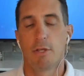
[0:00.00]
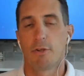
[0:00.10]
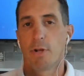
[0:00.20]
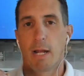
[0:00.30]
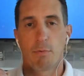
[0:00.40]

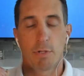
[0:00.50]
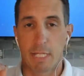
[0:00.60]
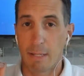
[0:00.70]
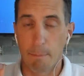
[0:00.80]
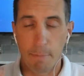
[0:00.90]
You're not really
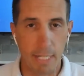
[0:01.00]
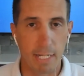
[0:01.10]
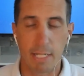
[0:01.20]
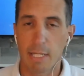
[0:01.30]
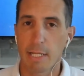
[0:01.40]

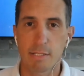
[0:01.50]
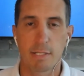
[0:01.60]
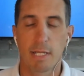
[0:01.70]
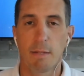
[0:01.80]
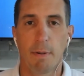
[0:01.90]
competing against
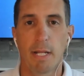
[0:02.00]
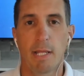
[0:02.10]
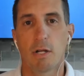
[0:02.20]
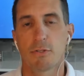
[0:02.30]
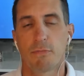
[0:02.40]
anybody
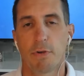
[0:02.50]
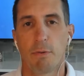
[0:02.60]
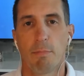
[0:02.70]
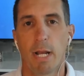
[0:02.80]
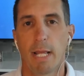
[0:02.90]
else for
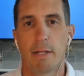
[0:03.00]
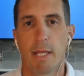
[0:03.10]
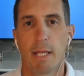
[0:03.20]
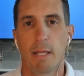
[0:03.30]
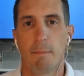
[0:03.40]
your brand
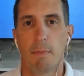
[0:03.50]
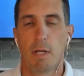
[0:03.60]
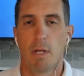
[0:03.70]
name.